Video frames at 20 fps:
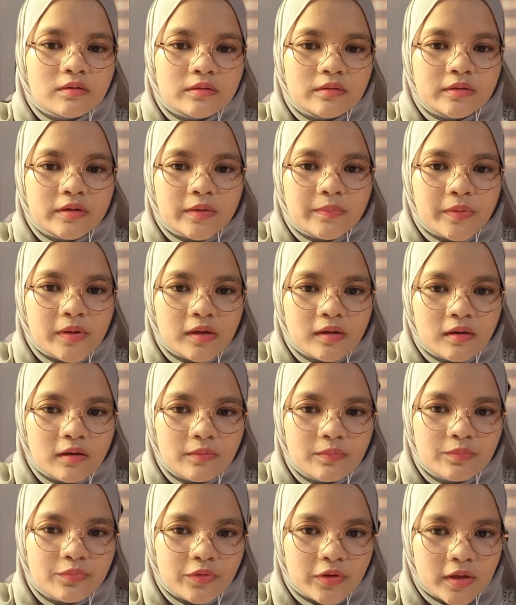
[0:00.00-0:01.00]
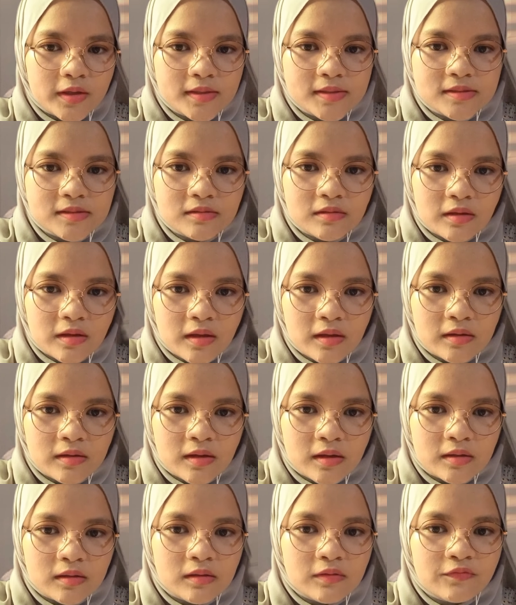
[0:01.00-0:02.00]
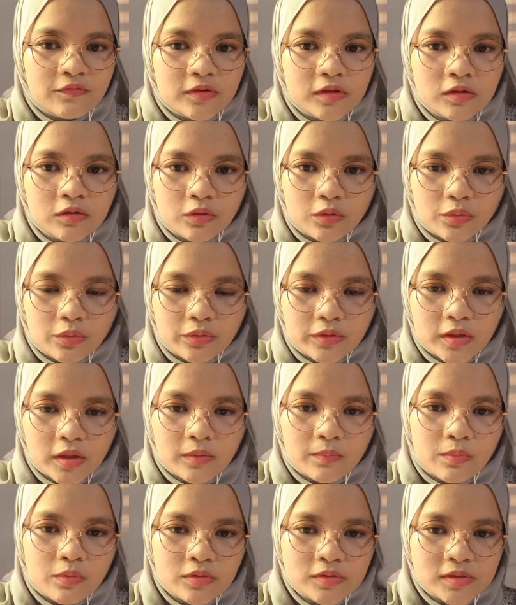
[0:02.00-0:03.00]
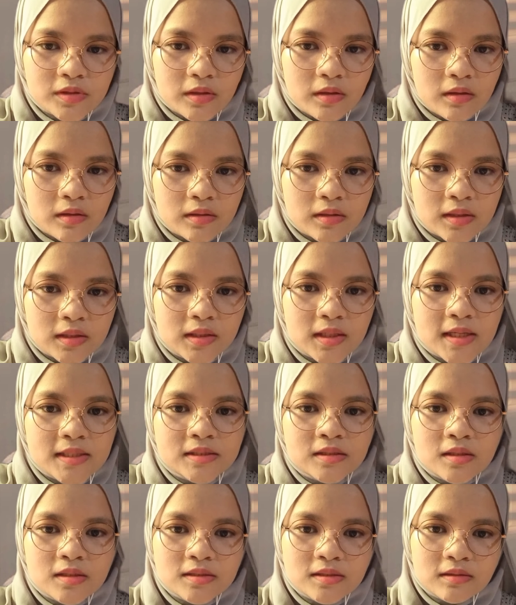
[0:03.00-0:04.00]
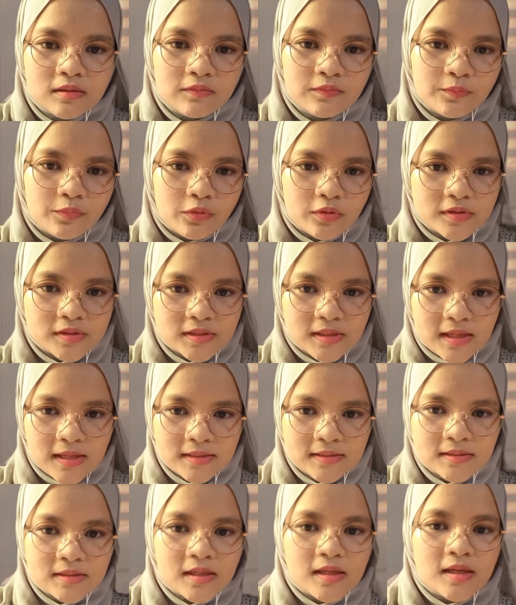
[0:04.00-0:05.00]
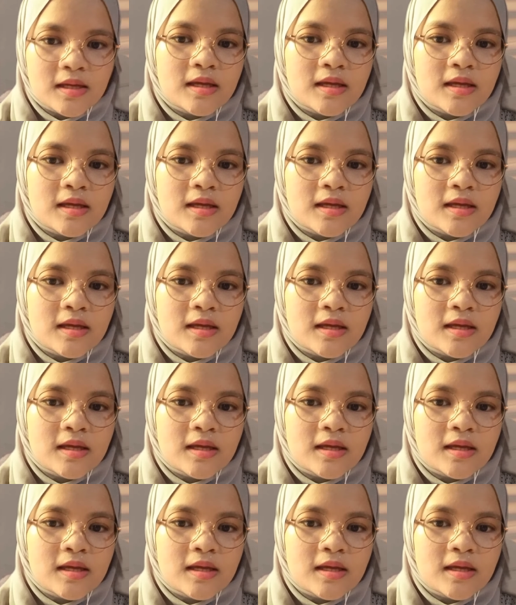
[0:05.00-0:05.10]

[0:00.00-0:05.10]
Rebecca Briggs stated that even though they both aid the digestive process,